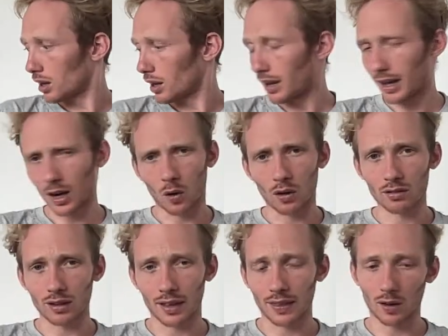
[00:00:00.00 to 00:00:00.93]
And
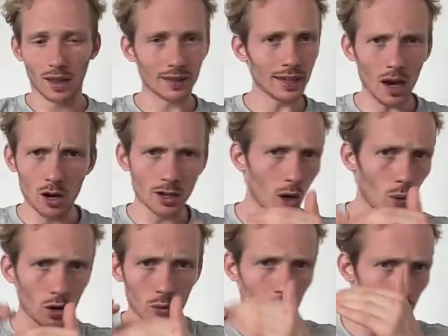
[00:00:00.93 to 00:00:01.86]
they were like, yeah, you know
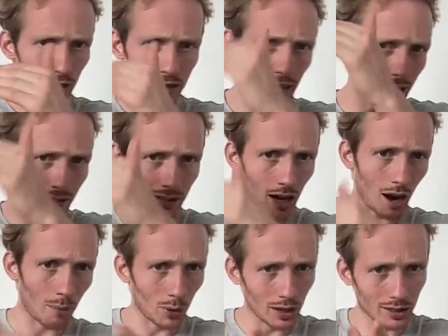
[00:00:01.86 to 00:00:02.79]
what? We're gonna taste up.
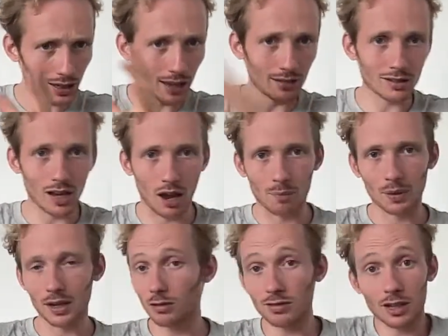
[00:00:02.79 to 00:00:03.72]
We can taste up. And
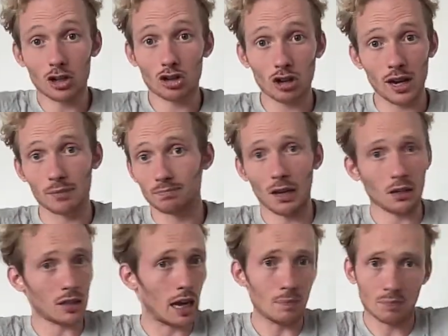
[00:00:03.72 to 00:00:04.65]
I was like, great,
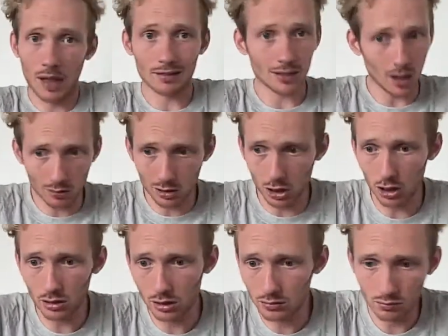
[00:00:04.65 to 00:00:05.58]
okay, that sounds
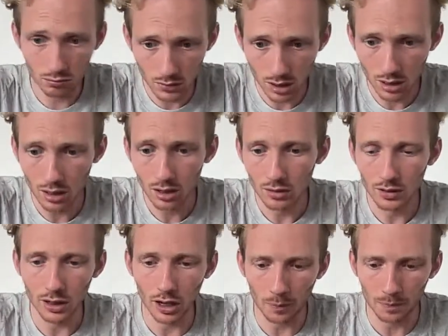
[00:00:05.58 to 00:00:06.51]
good.
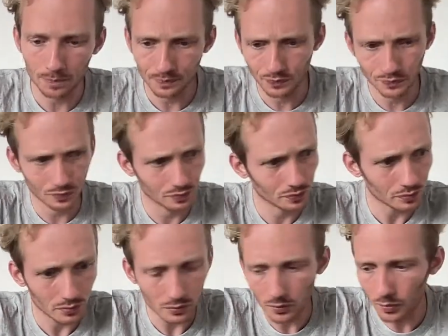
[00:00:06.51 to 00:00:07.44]

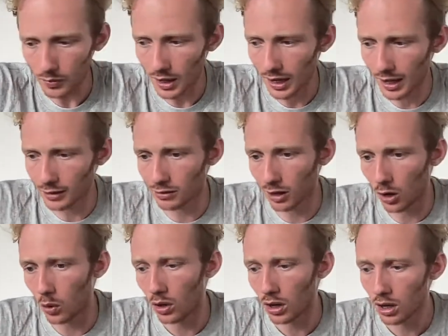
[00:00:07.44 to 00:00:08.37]
And
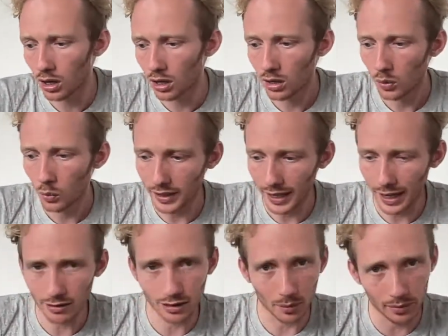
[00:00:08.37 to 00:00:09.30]
so we
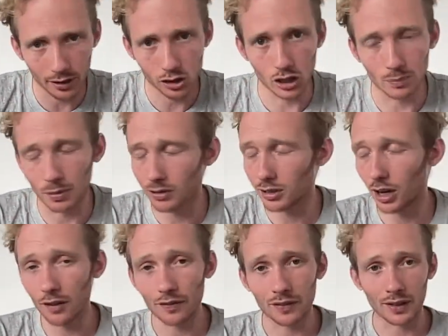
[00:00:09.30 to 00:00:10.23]
taste some of the cheaper
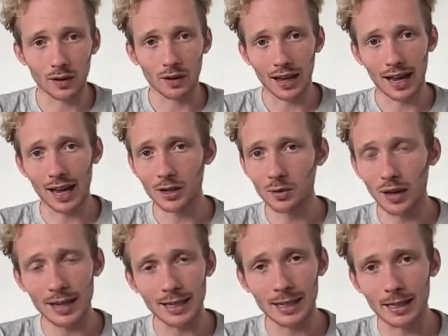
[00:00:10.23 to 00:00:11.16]
stuff, and they were like, how do you like it?